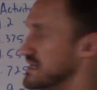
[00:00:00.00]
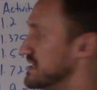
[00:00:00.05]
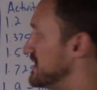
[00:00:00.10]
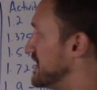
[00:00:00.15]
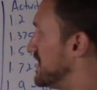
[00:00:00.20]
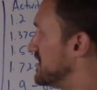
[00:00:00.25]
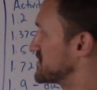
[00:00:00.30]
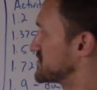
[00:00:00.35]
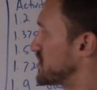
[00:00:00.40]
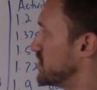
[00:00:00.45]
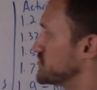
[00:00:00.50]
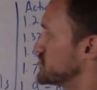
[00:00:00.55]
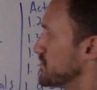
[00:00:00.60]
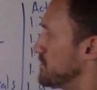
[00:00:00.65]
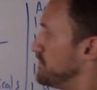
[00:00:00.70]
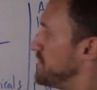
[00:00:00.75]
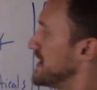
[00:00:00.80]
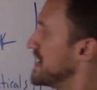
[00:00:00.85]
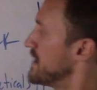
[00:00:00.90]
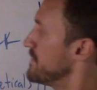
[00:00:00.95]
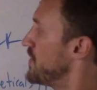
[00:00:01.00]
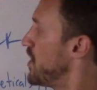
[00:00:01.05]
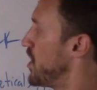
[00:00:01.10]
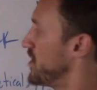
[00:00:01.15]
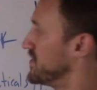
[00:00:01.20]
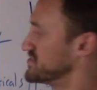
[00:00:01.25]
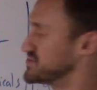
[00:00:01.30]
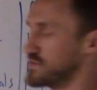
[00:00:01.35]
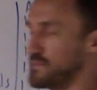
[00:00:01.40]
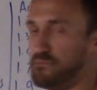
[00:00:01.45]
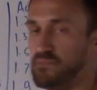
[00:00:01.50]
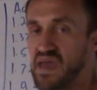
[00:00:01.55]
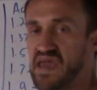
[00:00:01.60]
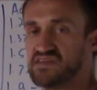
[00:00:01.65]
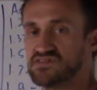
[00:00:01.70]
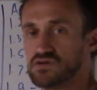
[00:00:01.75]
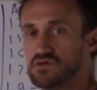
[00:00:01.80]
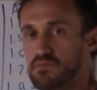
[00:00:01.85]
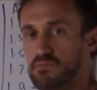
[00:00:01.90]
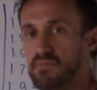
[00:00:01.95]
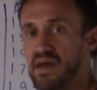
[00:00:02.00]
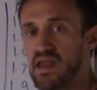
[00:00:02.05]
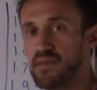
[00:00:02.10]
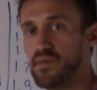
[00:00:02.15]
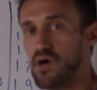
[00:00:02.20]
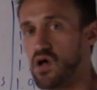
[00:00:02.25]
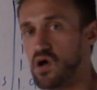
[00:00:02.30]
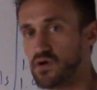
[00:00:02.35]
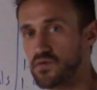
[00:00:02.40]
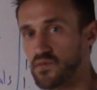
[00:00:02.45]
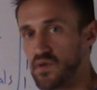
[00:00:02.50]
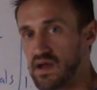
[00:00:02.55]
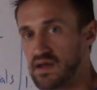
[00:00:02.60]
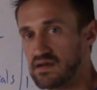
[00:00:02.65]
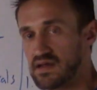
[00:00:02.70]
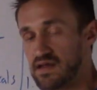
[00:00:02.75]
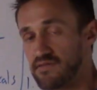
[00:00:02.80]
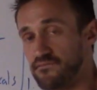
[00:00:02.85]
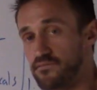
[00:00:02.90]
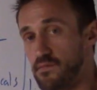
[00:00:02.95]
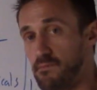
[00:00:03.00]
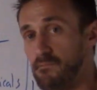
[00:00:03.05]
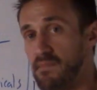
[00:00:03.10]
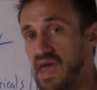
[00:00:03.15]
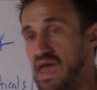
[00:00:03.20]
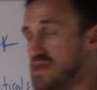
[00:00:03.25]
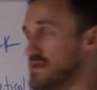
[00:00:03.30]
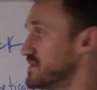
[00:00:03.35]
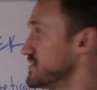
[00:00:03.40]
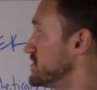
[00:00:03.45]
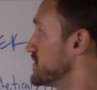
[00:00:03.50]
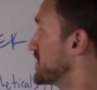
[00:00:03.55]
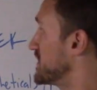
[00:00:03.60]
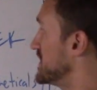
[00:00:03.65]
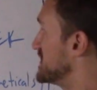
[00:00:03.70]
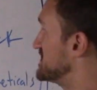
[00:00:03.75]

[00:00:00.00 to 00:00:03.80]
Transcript: Now it's called your BMR, it's your basal metabolic rate. And for men, you're gonna